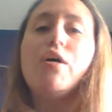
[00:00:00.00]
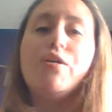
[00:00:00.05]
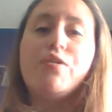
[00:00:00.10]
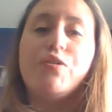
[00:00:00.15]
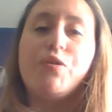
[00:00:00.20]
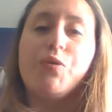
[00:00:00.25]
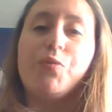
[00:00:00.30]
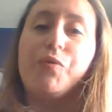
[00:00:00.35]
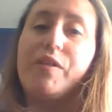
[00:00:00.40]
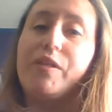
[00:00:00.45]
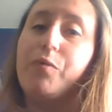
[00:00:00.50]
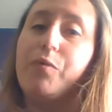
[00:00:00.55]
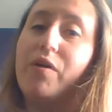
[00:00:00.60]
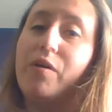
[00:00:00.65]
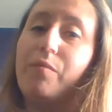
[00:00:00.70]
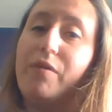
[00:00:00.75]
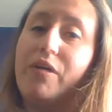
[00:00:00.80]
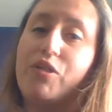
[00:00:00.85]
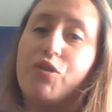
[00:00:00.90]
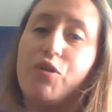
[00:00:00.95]
So you really want
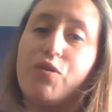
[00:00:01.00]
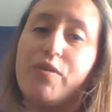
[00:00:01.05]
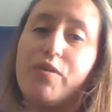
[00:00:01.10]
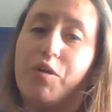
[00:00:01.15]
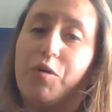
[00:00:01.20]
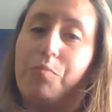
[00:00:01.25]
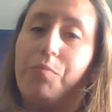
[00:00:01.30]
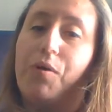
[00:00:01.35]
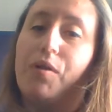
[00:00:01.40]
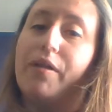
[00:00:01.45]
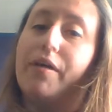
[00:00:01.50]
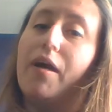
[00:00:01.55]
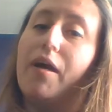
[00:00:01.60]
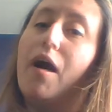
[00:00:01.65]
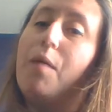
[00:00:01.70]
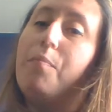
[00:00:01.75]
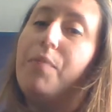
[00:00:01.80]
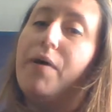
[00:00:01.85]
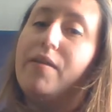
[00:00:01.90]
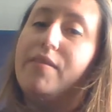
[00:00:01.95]
to make sure that you're pulling
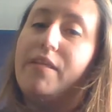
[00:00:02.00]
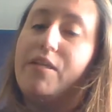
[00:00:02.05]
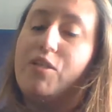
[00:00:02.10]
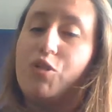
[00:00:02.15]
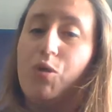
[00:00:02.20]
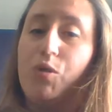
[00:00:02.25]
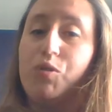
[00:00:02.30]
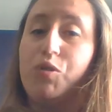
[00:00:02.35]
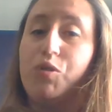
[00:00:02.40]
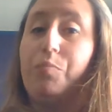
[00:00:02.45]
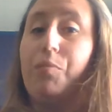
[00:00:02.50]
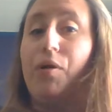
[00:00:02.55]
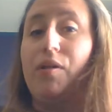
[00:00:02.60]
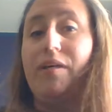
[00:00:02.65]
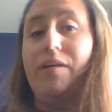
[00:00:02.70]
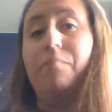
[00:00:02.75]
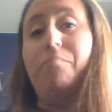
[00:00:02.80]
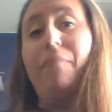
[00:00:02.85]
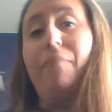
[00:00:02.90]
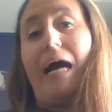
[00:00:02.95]
up on that shoulder,
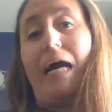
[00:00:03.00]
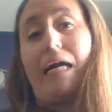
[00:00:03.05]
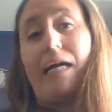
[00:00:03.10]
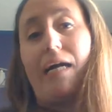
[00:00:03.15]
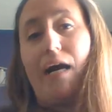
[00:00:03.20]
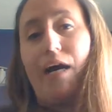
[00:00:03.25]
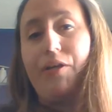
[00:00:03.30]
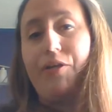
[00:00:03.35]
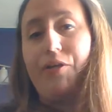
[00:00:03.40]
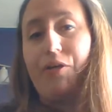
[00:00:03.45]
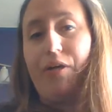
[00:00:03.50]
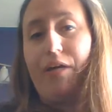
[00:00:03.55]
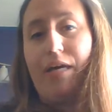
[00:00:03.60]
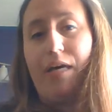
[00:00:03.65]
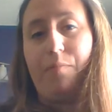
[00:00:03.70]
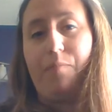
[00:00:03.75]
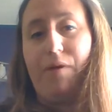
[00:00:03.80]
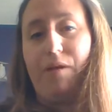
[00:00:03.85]
pulling back on your hip,